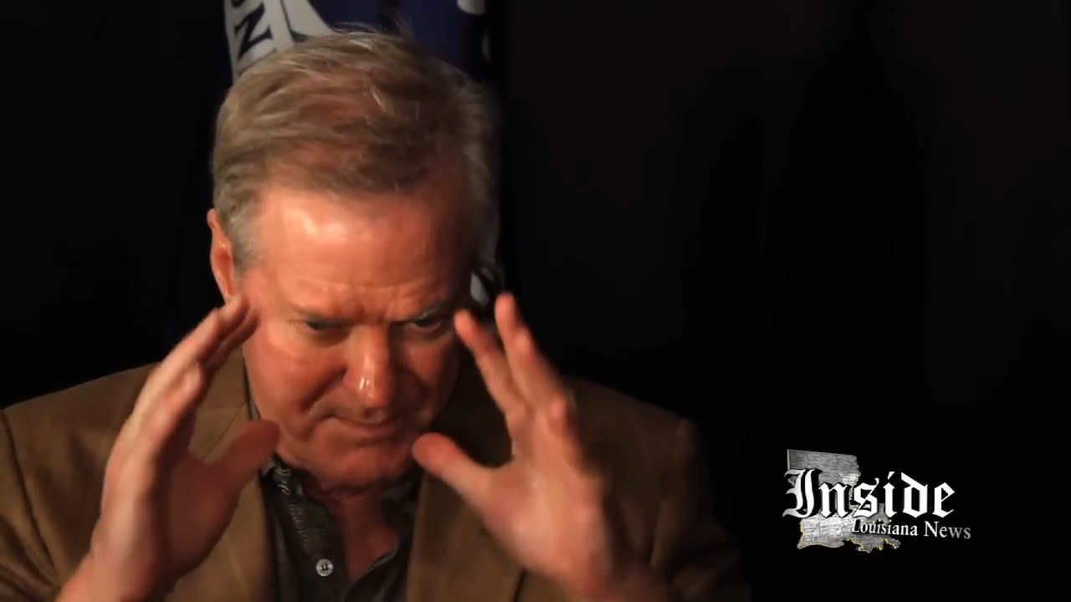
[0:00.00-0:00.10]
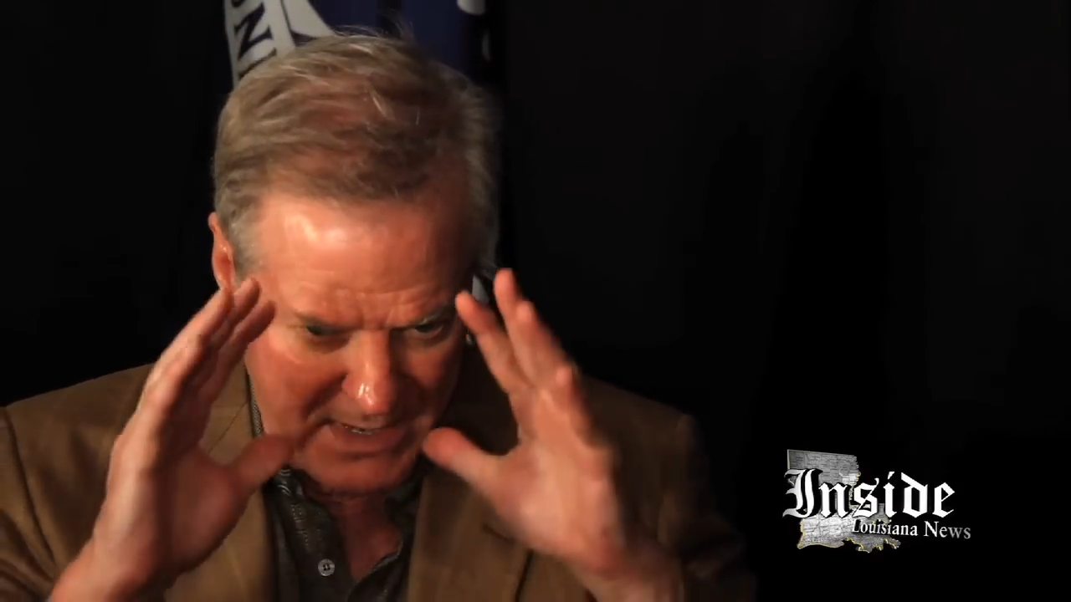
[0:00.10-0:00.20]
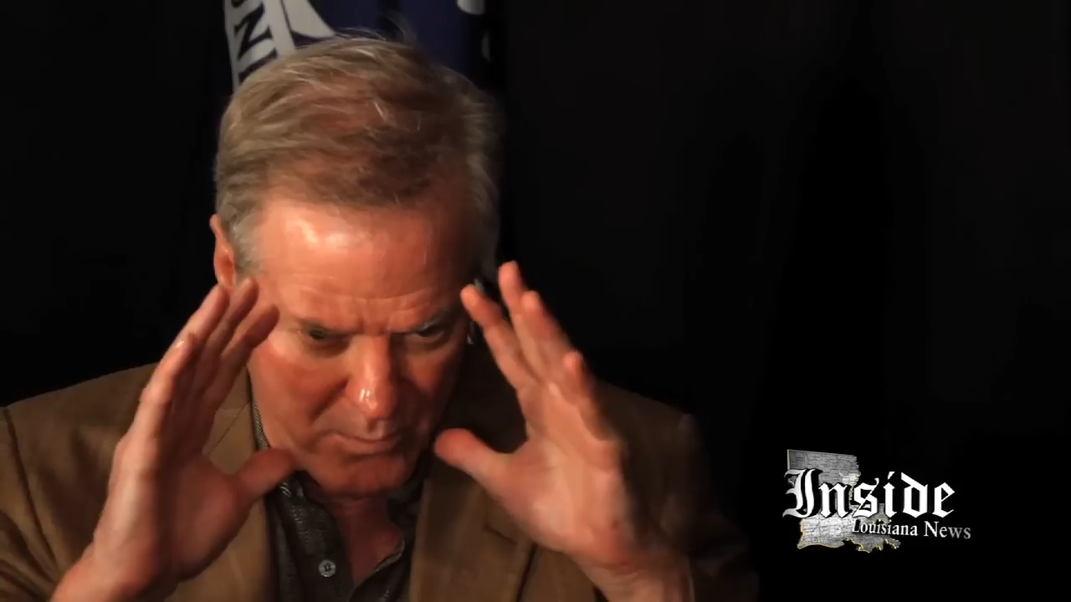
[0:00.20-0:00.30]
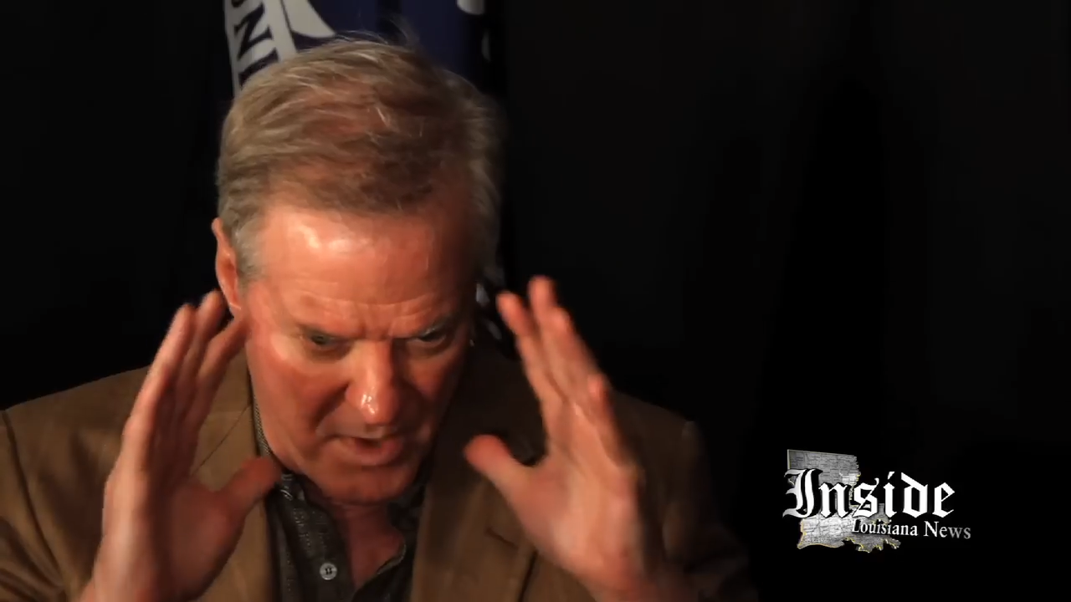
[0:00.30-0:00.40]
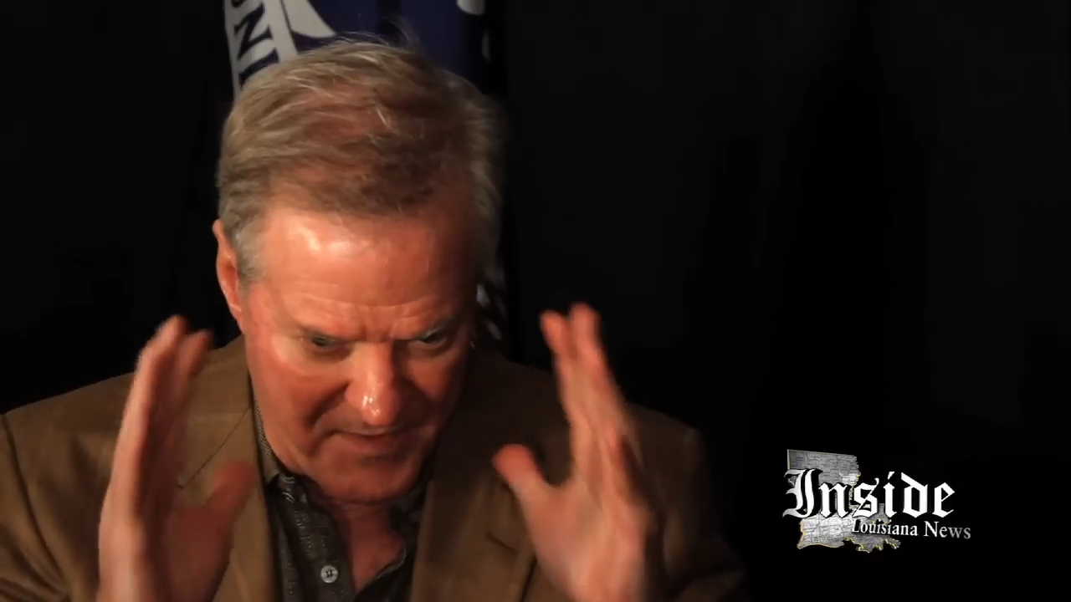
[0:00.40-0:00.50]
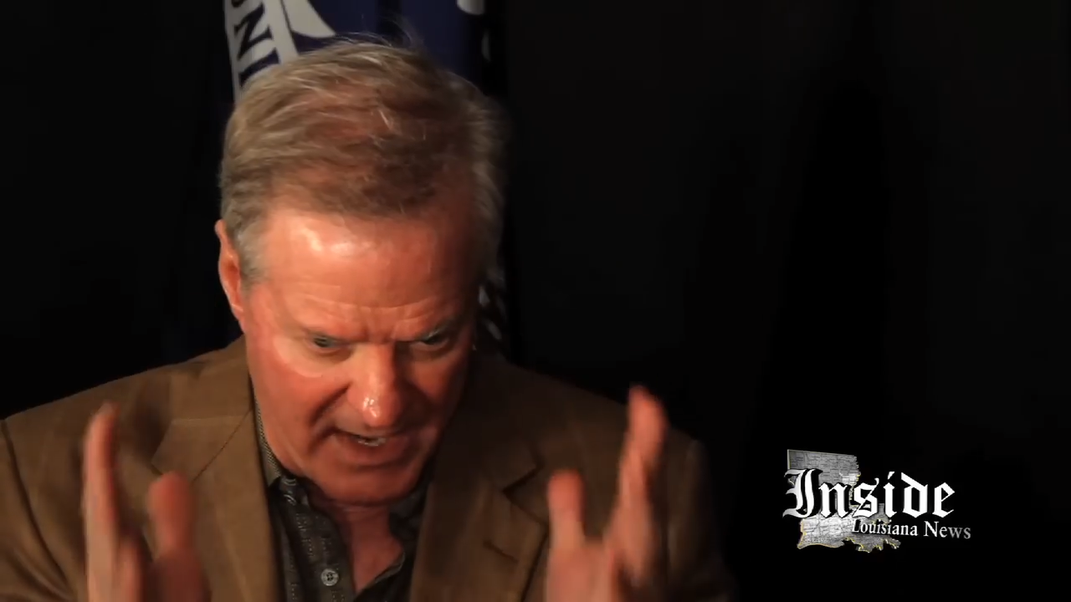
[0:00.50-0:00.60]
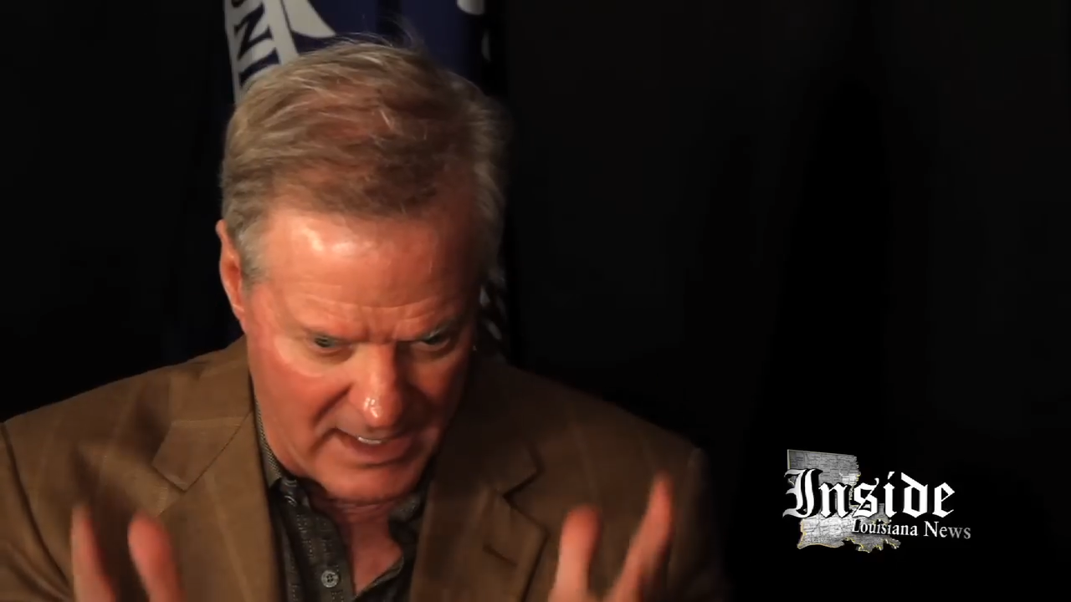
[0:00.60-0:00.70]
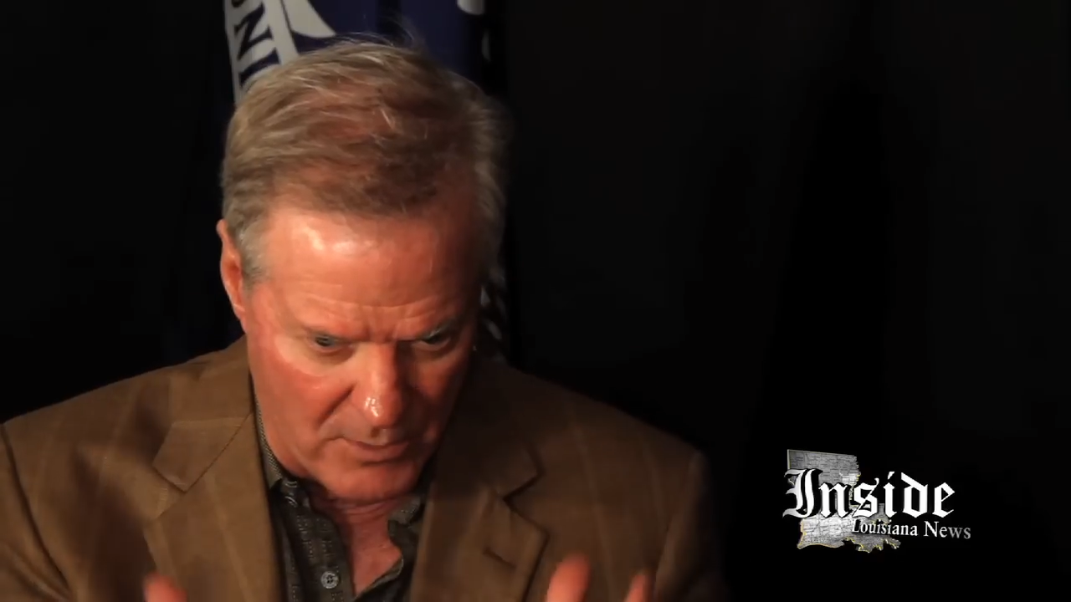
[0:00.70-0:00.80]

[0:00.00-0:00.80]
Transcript: been within